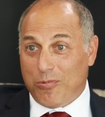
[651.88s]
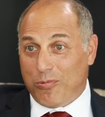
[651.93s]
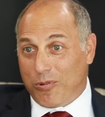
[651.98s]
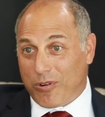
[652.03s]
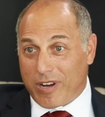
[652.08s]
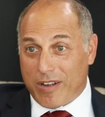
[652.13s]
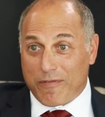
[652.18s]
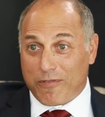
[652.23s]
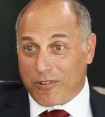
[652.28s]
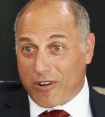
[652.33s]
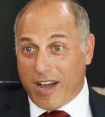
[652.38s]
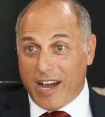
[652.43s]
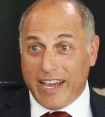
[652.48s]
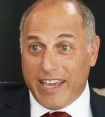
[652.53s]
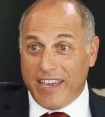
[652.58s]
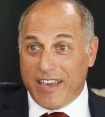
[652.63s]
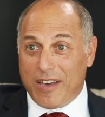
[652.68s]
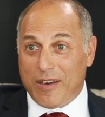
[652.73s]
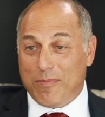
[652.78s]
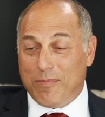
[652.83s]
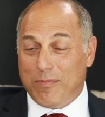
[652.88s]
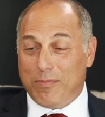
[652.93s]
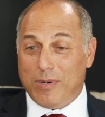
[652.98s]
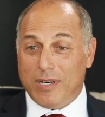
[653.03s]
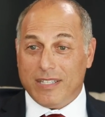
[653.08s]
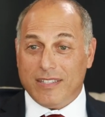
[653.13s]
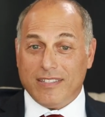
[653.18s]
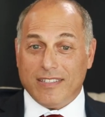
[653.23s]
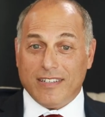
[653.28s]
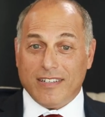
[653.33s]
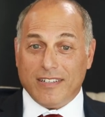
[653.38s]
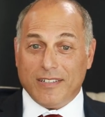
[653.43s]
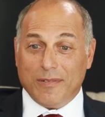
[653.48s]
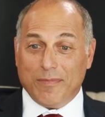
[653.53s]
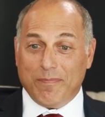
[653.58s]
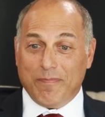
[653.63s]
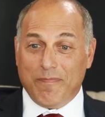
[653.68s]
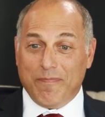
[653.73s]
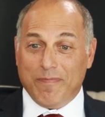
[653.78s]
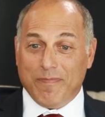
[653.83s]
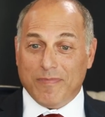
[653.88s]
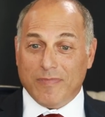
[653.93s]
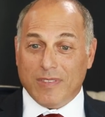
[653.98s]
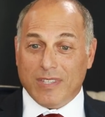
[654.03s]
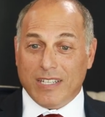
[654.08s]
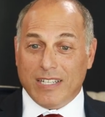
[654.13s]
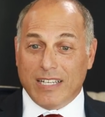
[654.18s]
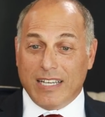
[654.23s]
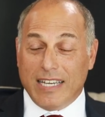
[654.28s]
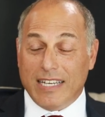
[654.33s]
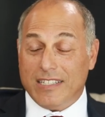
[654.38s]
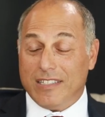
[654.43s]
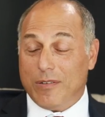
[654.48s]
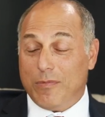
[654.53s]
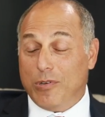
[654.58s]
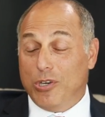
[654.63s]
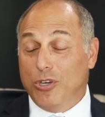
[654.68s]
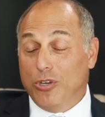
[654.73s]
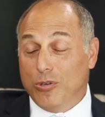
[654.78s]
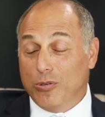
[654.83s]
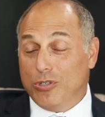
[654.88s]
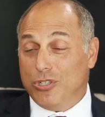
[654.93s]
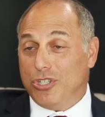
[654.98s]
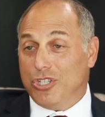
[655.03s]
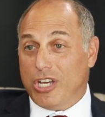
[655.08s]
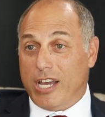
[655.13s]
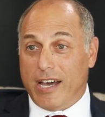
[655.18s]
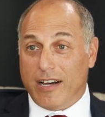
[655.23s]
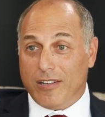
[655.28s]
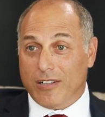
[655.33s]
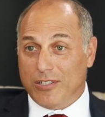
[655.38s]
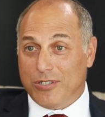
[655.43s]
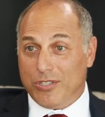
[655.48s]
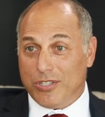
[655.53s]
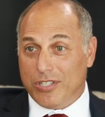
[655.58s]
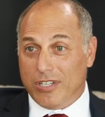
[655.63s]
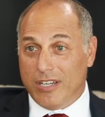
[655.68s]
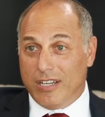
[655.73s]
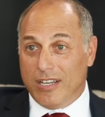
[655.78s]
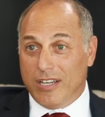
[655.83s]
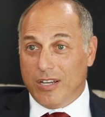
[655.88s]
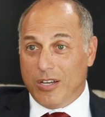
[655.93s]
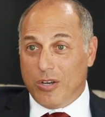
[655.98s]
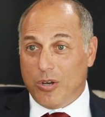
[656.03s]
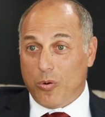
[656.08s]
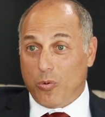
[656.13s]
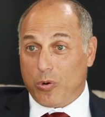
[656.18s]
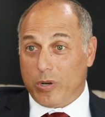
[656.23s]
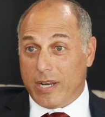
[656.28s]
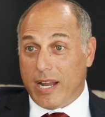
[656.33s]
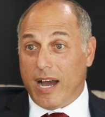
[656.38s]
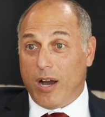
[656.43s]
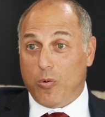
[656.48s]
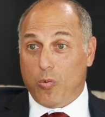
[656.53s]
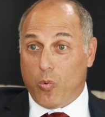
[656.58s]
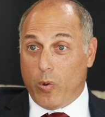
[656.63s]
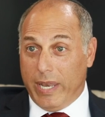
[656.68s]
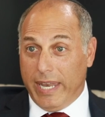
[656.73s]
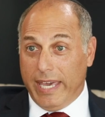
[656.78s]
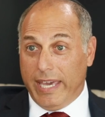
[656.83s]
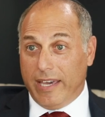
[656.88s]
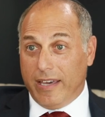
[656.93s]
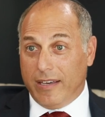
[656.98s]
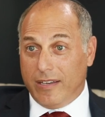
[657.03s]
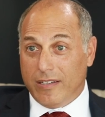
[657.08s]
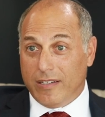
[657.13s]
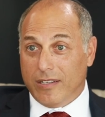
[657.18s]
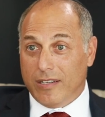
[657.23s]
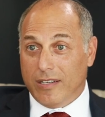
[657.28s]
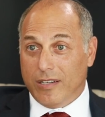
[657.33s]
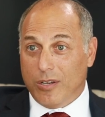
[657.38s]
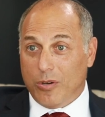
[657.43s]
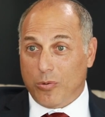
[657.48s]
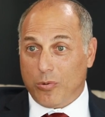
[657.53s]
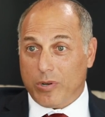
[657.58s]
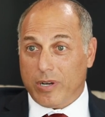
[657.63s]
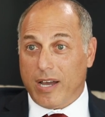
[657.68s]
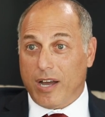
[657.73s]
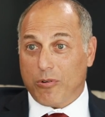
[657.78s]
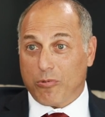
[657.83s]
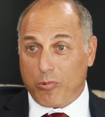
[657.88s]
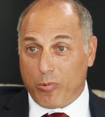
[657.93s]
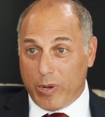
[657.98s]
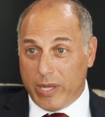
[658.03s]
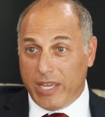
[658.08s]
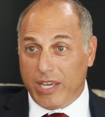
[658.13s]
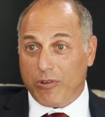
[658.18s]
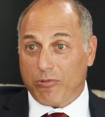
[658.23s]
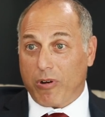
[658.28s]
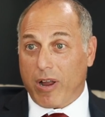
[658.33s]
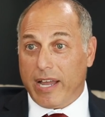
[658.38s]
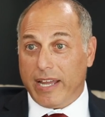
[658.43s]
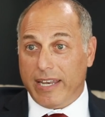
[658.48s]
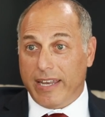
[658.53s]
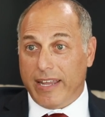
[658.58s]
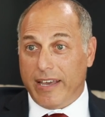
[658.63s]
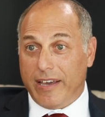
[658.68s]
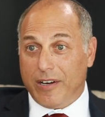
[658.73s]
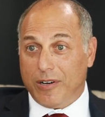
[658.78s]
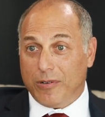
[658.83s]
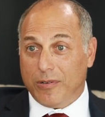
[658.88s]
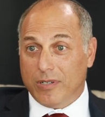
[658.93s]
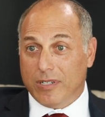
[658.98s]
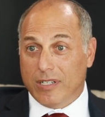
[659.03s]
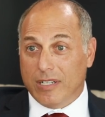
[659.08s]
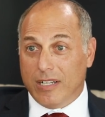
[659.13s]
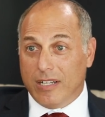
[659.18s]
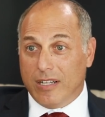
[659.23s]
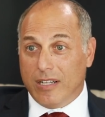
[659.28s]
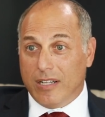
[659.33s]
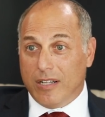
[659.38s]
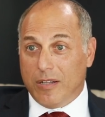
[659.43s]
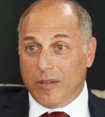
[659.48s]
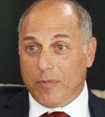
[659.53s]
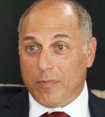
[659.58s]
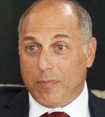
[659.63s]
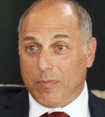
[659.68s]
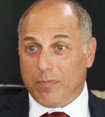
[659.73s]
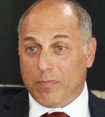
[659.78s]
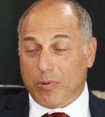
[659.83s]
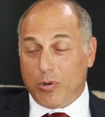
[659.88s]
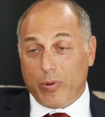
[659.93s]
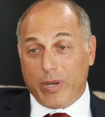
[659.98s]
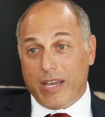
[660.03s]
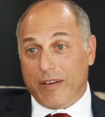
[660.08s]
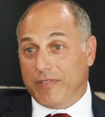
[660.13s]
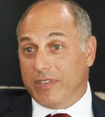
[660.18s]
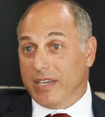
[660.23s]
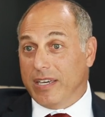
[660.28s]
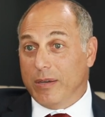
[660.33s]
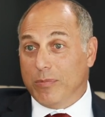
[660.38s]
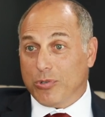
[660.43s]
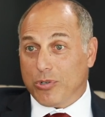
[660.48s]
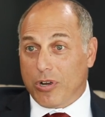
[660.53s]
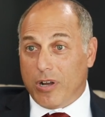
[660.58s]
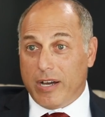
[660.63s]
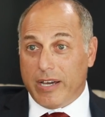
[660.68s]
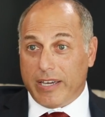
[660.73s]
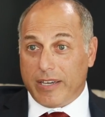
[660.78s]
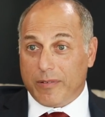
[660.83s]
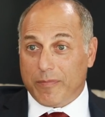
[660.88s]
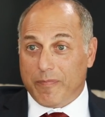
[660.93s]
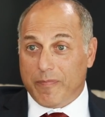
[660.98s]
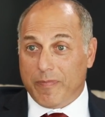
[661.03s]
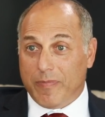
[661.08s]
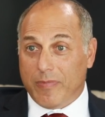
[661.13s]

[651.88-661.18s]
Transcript: wherever I am, but it's a huge challenge. We're not winning. We're not winning right now, but we have to keep trying.